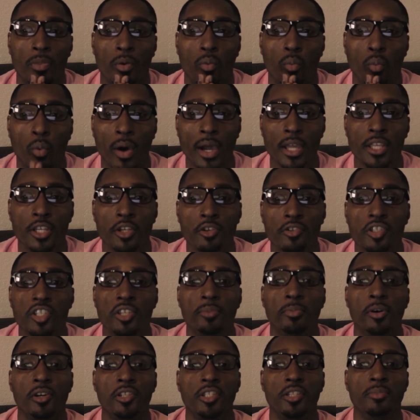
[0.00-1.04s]
what you're
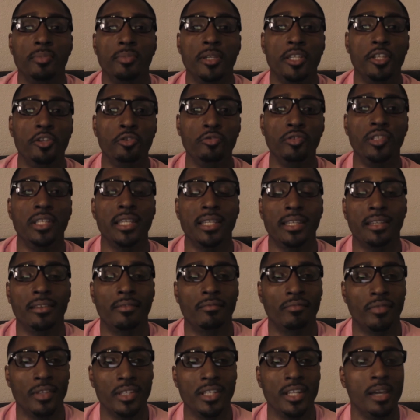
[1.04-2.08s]
supposed to be
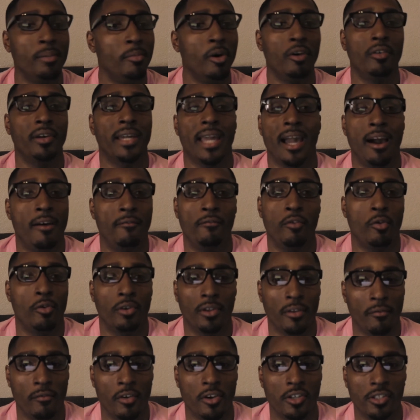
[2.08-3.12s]
using the demo account for
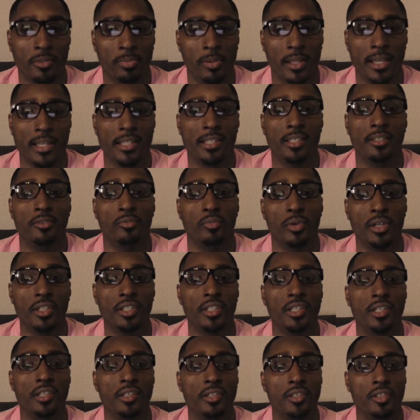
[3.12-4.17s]
in the first place,
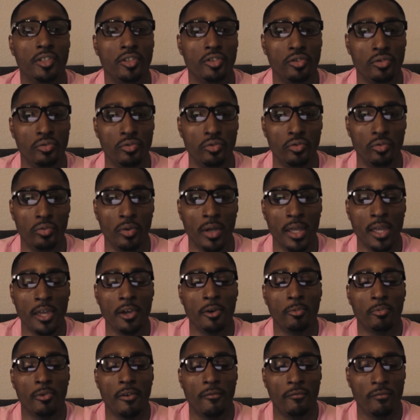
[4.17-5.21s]
which is to
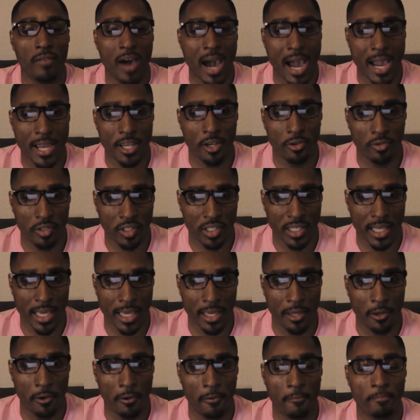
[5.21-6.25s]
refine your
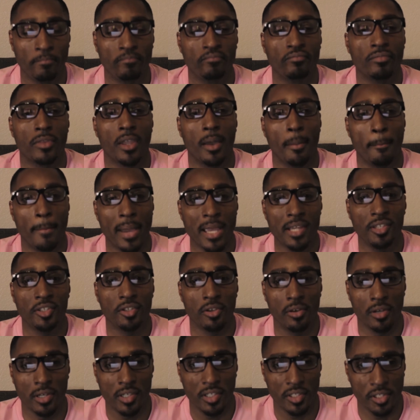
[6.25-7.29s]
skill based
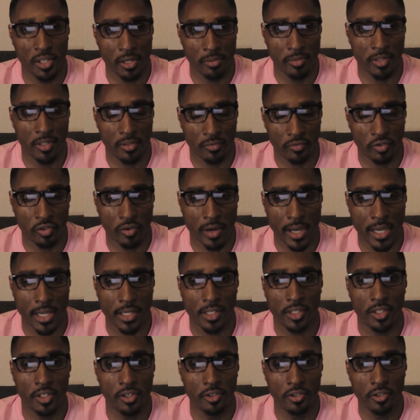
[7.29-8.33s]
on a series of
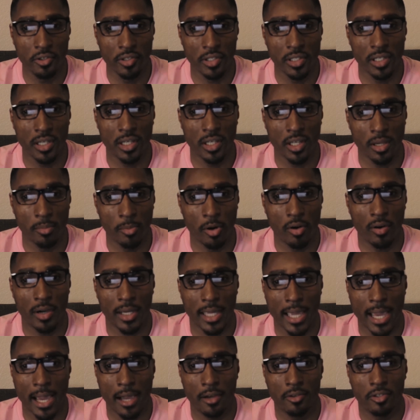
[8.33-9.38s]
trades. You're using the demo
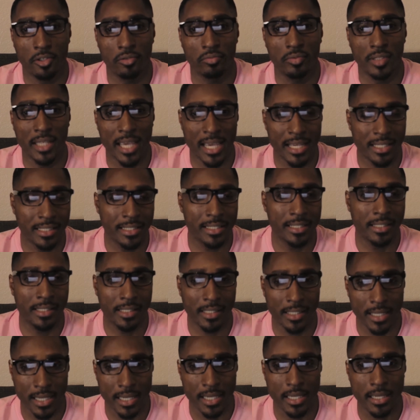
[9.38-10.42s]
account to test and
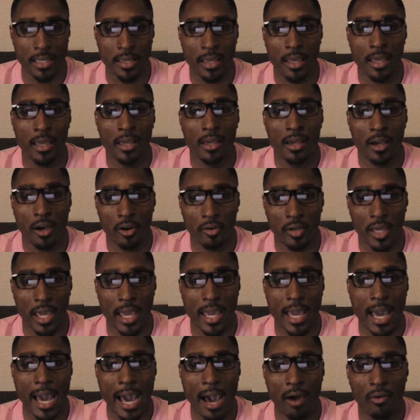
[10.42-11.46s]
see,
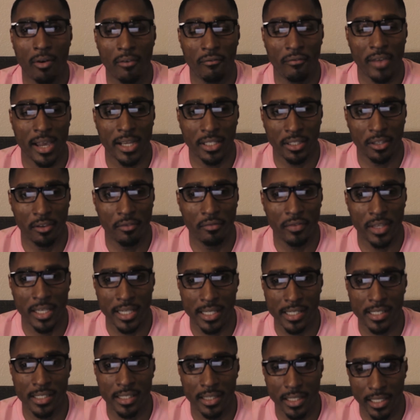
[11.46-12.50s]
okay, how effective
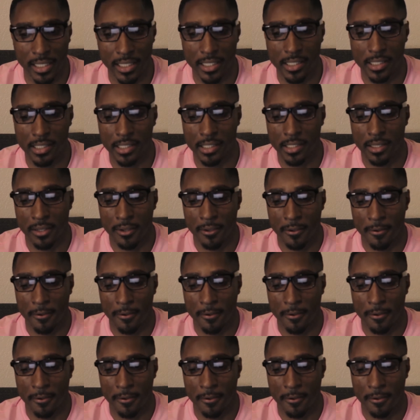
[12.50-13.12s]
is this